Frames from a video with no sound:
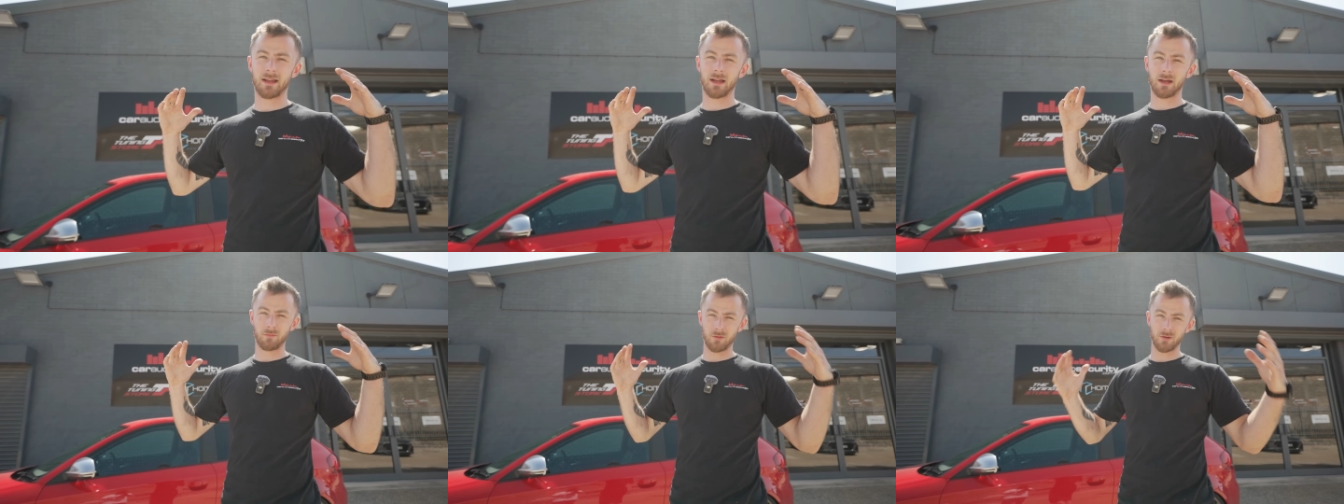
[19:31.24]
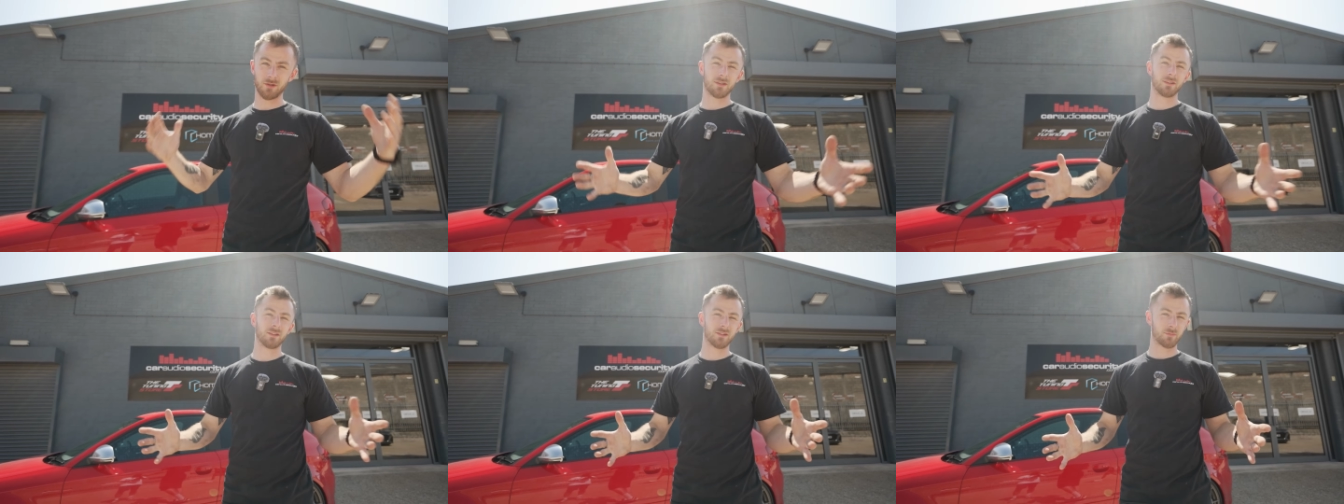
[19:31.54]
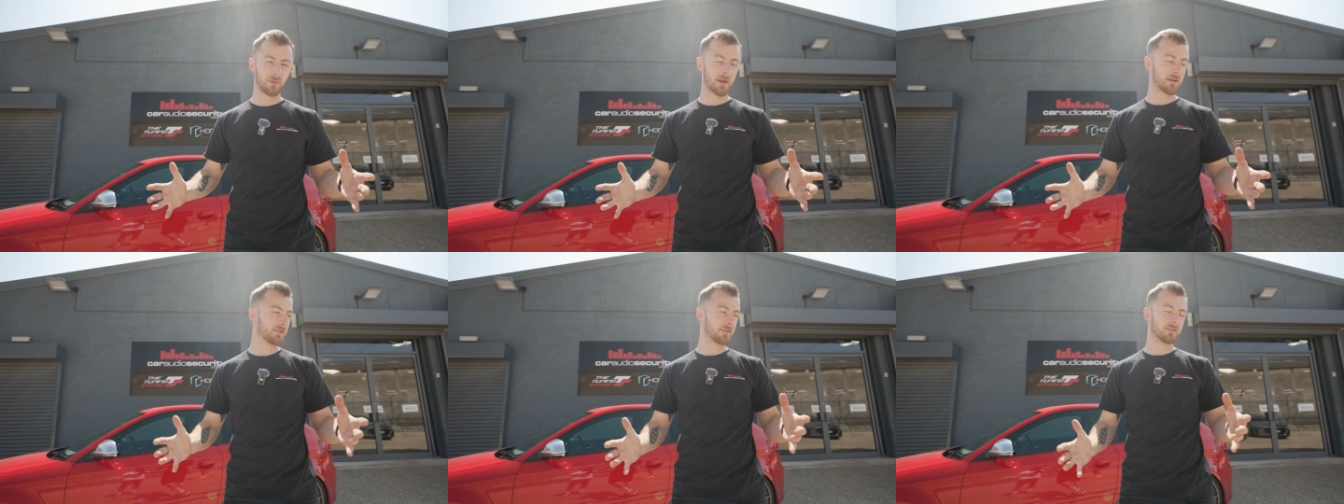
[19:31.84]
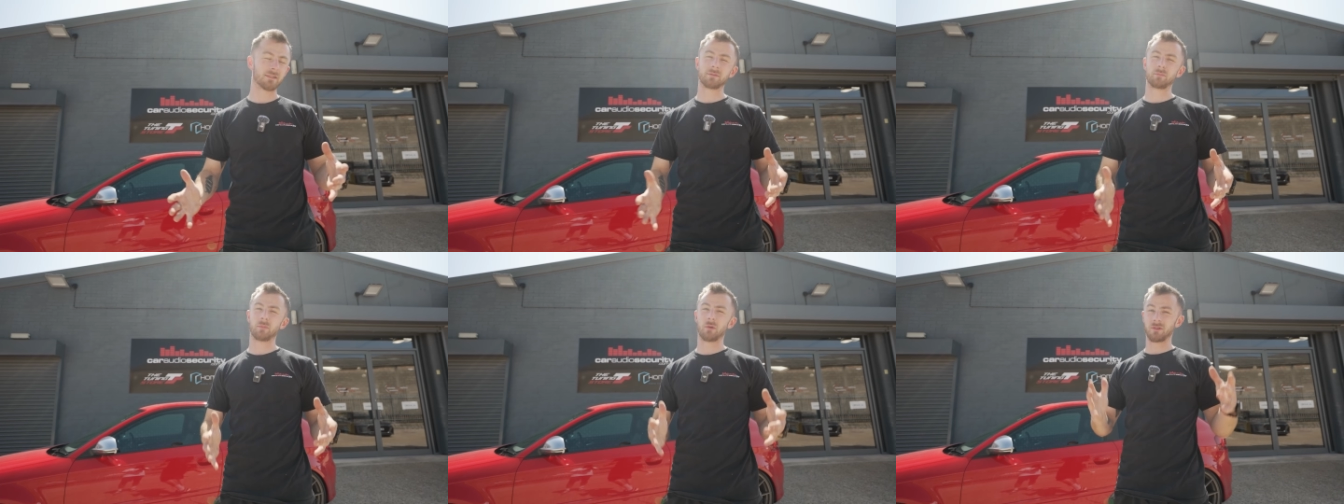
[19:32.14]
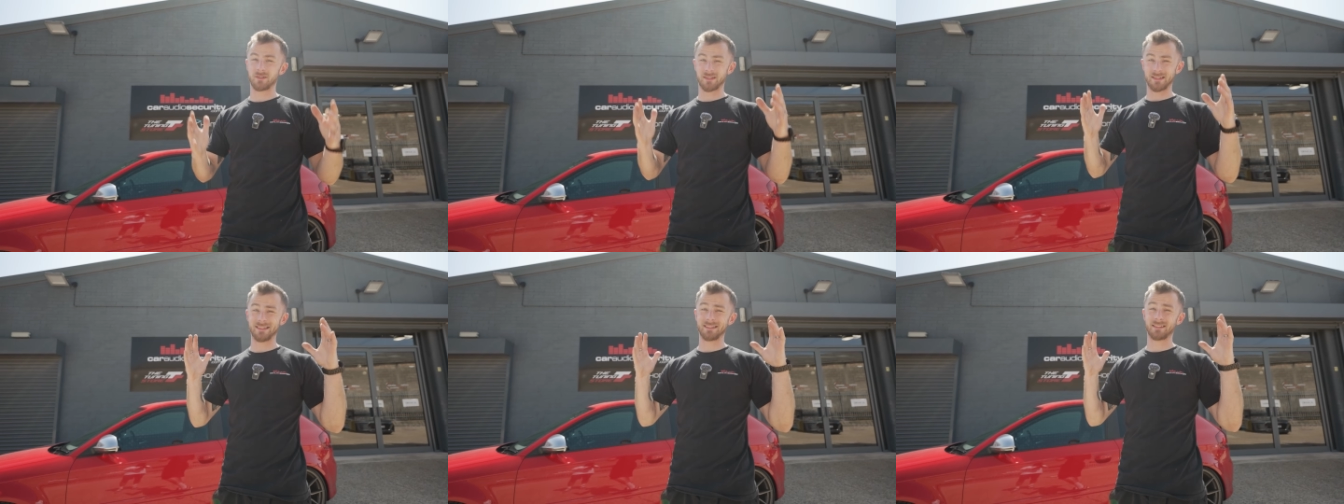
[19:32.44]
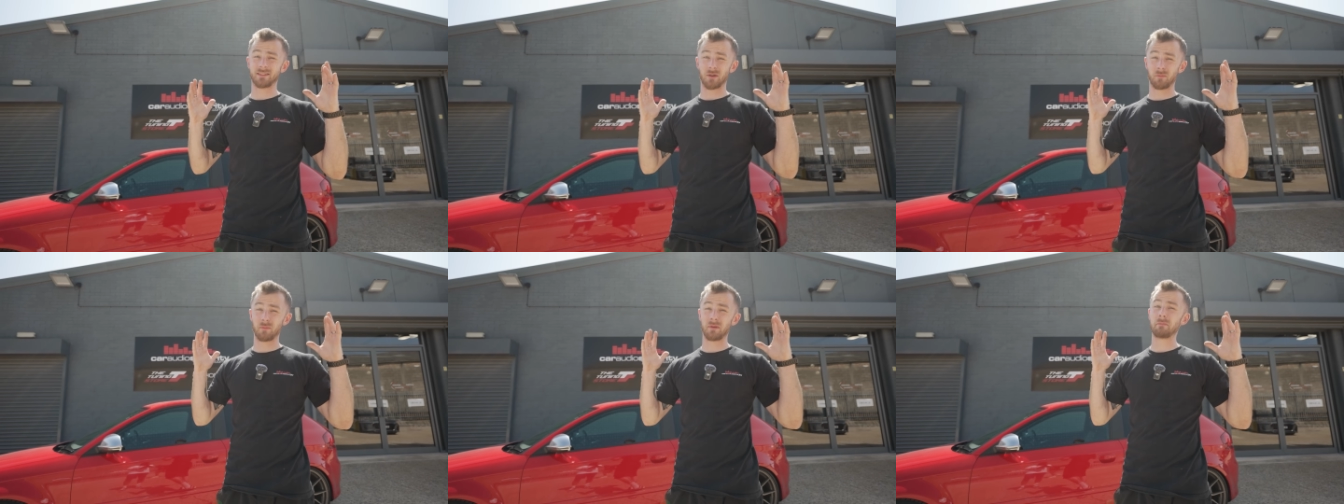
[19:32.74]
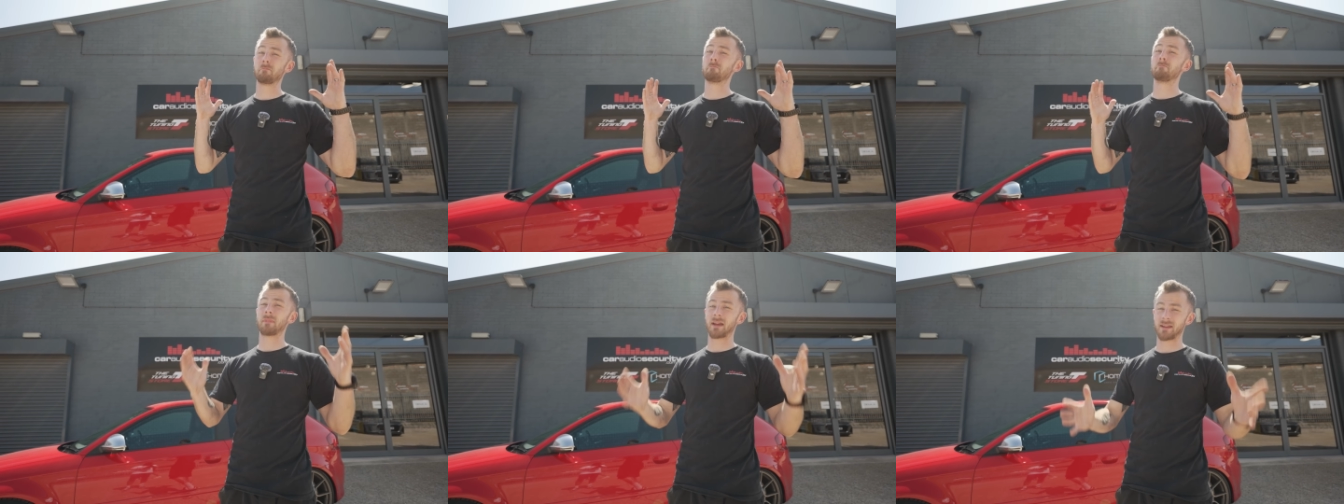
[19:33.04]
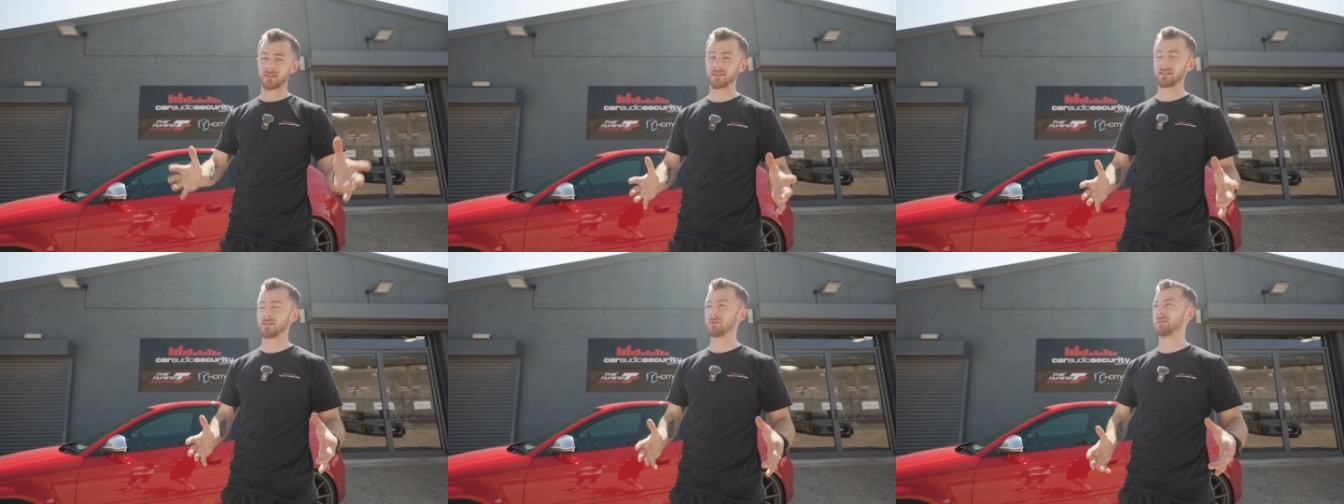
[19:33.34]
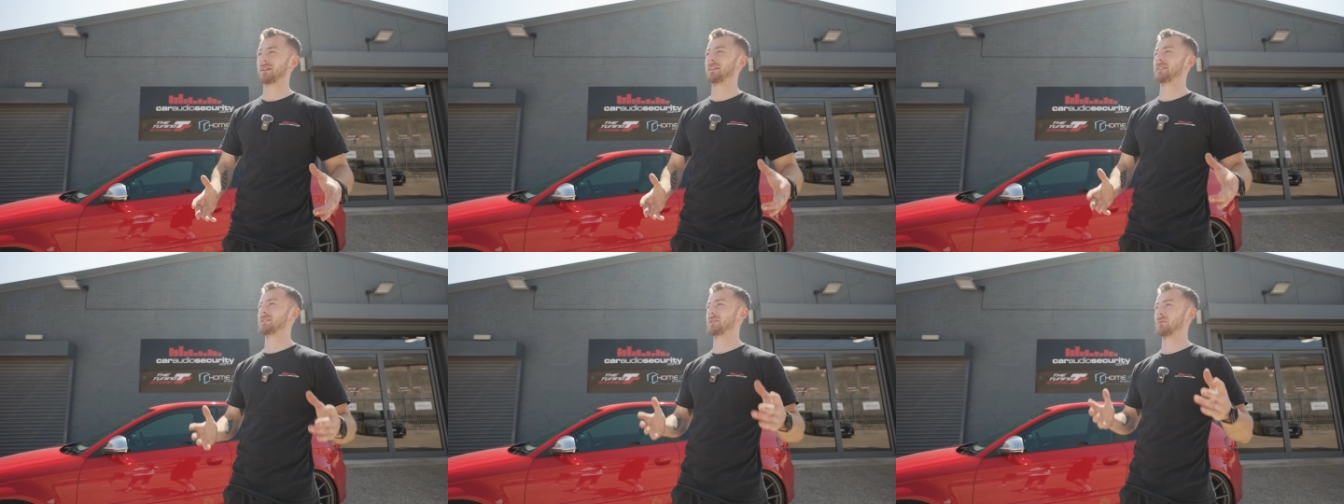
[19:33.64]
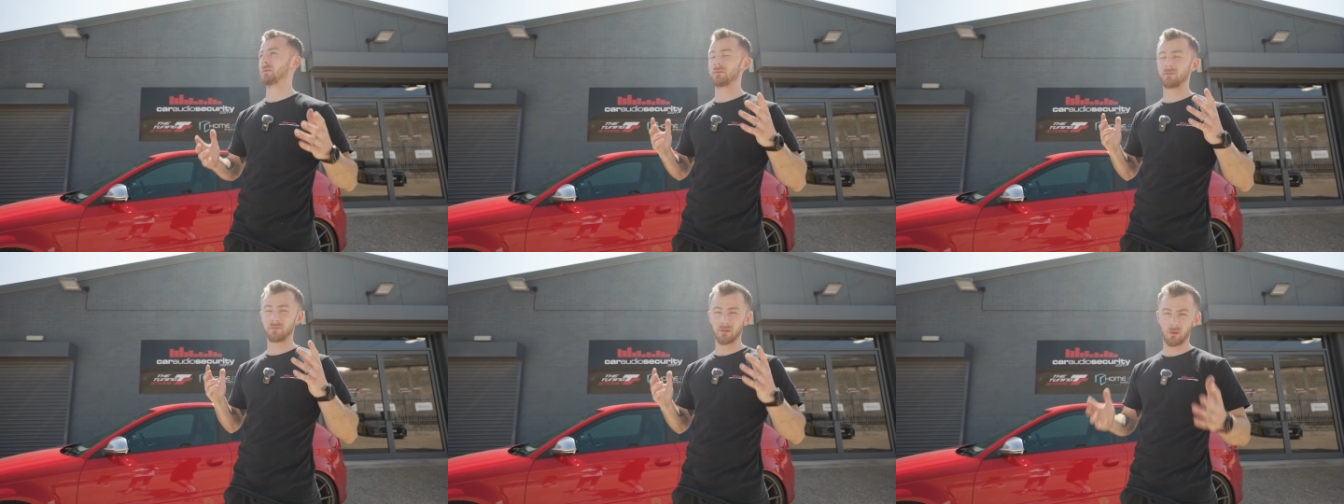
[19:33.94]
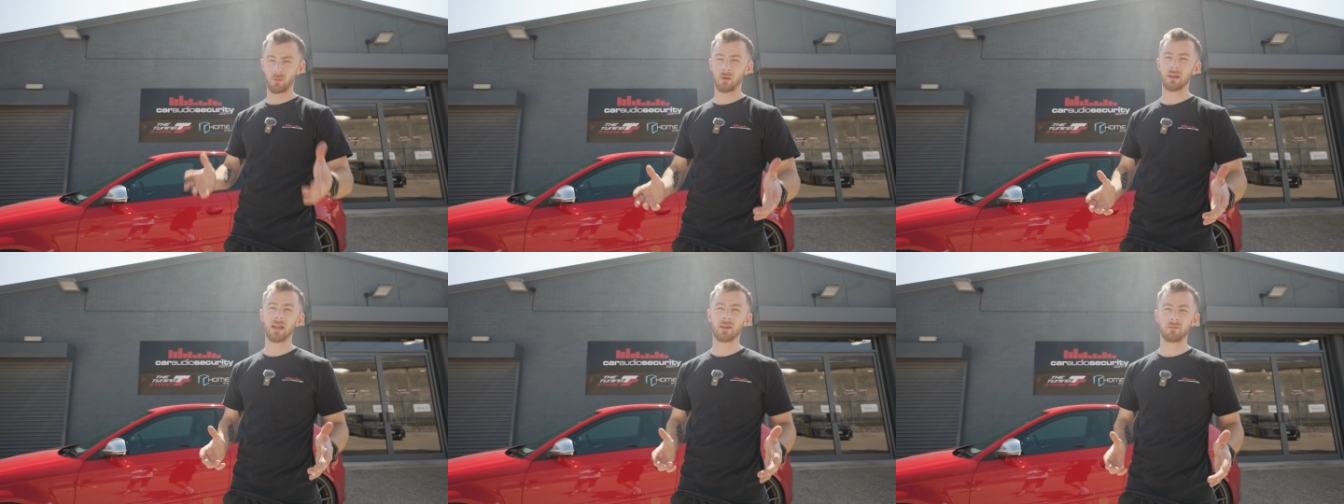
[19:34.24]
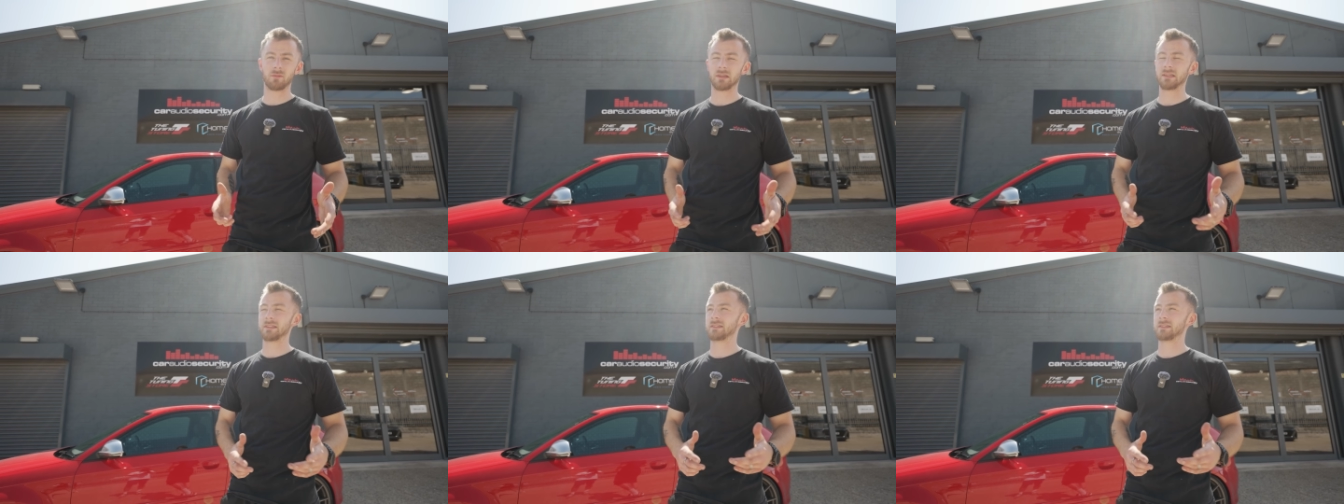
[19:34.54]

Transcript: I've looked at the specs on this box. It's going to be massive and it's going to be very heavy.